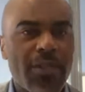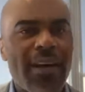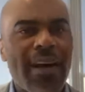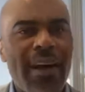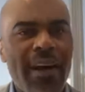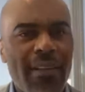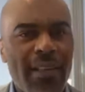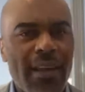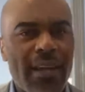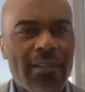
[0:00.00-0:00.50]
Now,
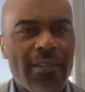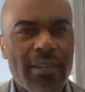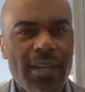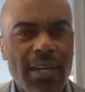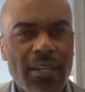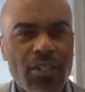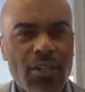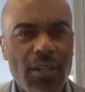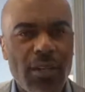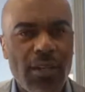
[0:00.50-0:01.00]
how that is
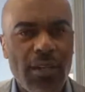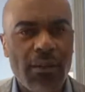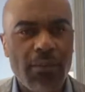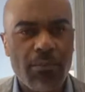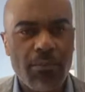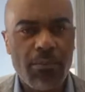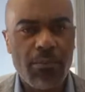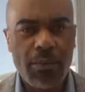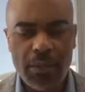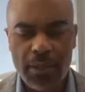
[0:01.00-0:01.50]
actually
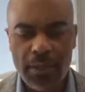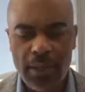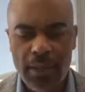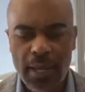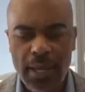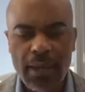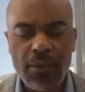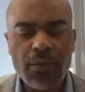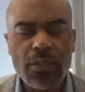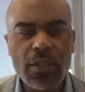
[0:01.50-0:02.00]
put in
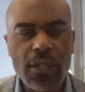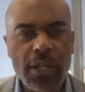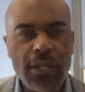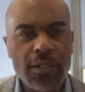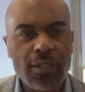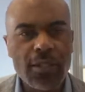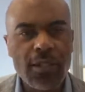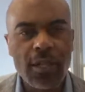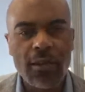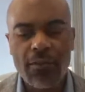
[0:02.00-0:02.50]
language,
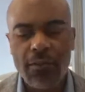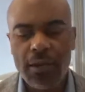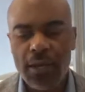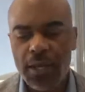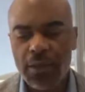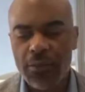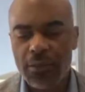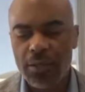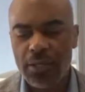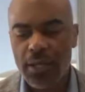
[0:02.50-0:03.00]
legislative
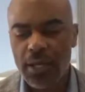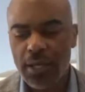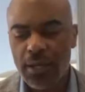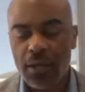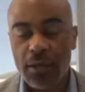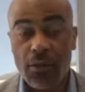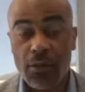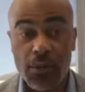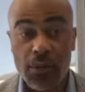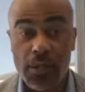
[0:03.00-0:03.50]
language, and
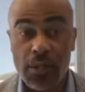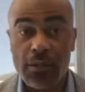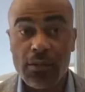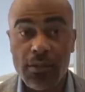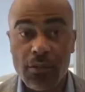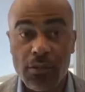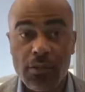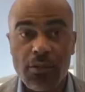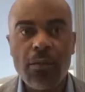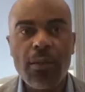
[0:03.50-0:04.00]
agreed
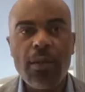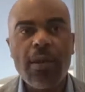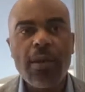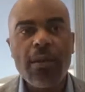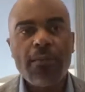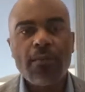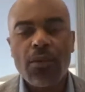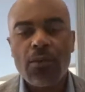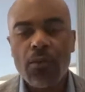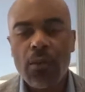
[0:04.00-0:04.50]
to
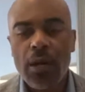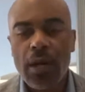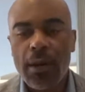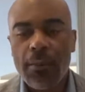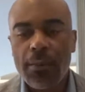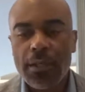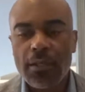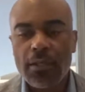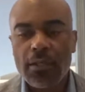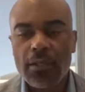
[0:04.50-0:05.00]

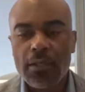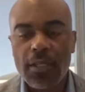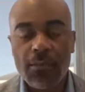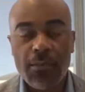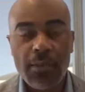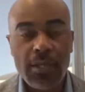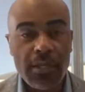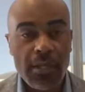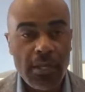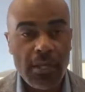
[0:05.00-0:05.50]
is
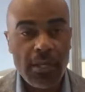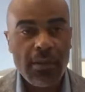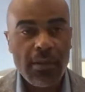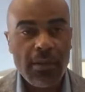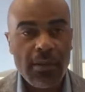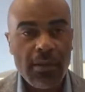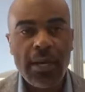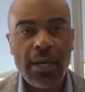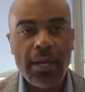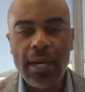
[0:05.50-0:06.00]
TBD,
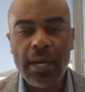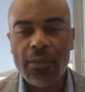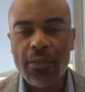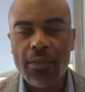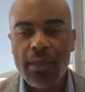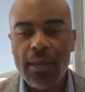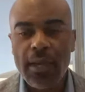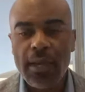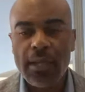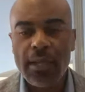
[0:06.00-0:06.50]
but I
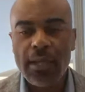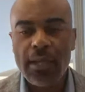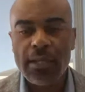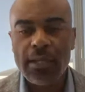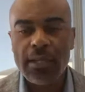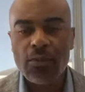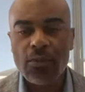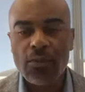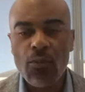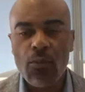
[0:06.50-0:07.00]
think it
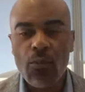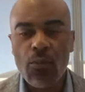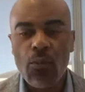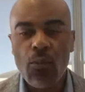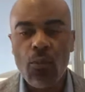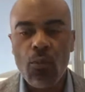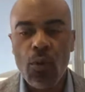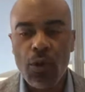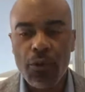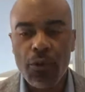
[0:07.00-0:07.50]
is
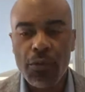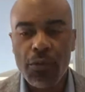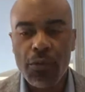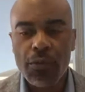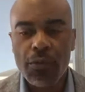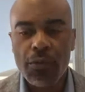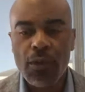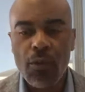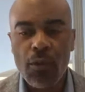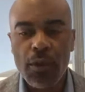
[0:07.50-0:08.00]
worth
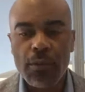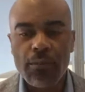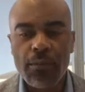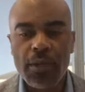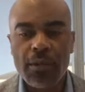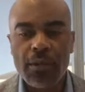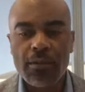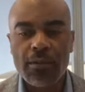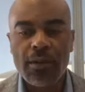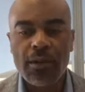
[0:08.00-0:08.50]
knowing
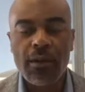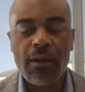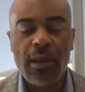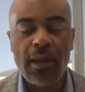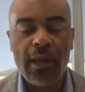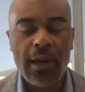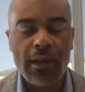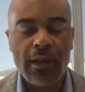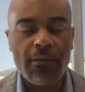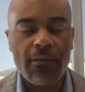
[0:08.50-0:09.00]
because there are a
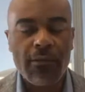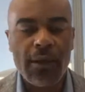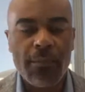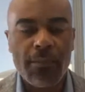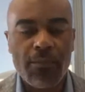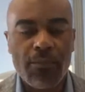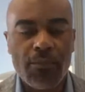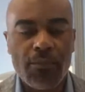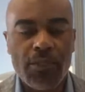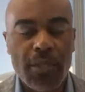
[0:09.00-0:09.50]
lot of
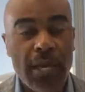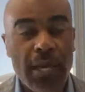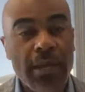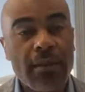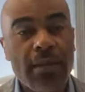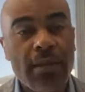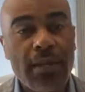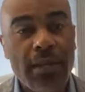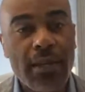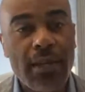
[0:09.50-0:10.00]
upset
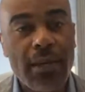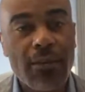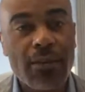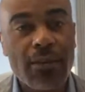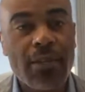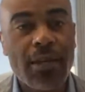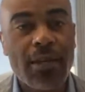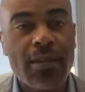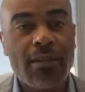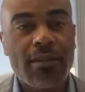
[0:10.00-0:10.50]
and
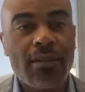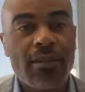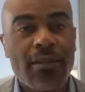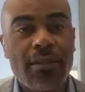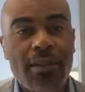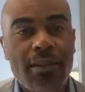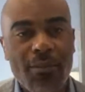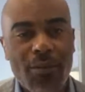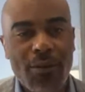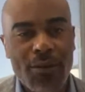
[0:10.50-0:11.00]
irritated
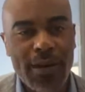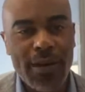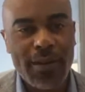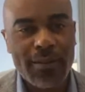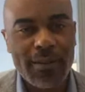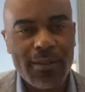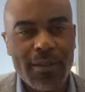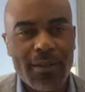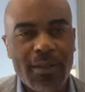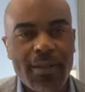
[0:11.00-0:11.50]
Democrats,
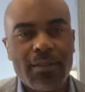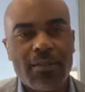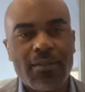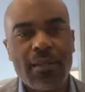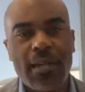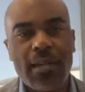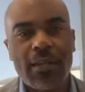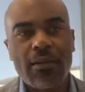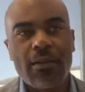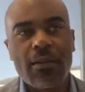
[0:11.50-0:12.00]
at least,
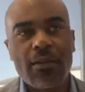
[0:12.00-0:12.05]
that